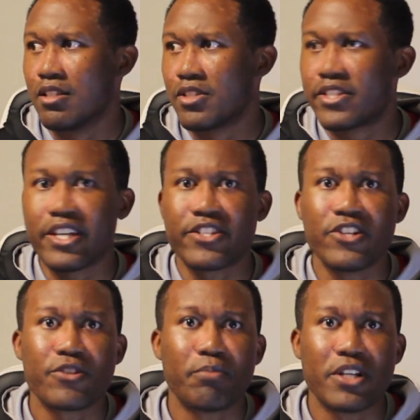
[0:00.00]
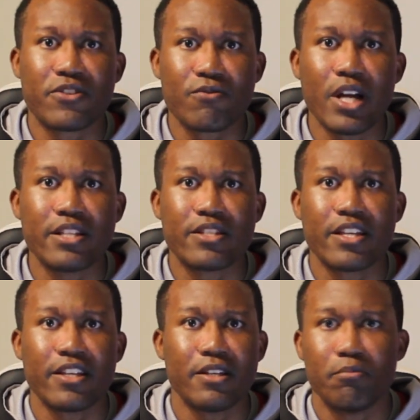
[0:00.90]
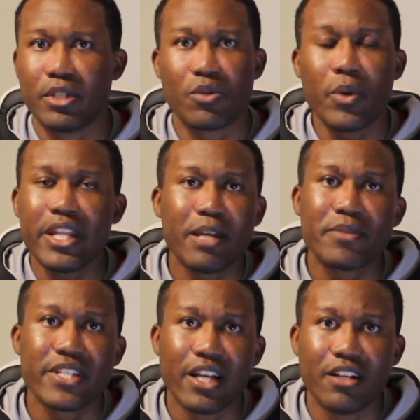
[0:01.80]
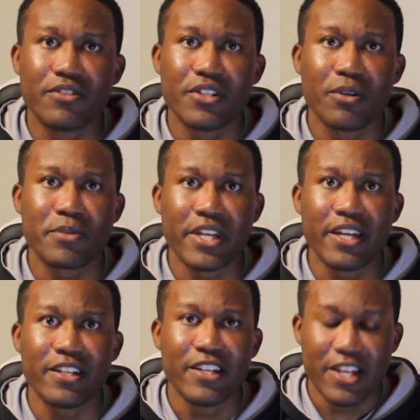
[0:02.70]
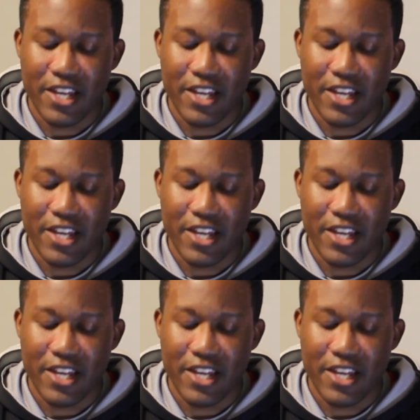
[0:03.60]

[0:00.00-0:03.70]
600 plus runs between themselves, you know what I'm saying?